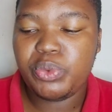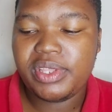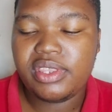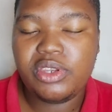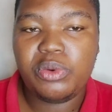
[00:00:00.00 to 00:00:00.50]

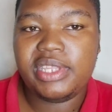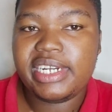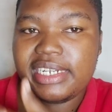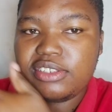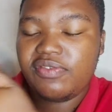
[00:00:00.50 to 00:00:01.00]
with, you know,
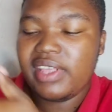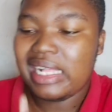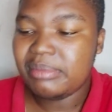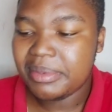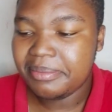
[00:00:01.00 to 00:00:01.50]
the rest of the
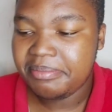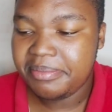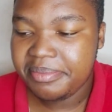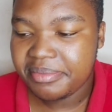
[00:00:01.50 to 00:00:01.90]
album.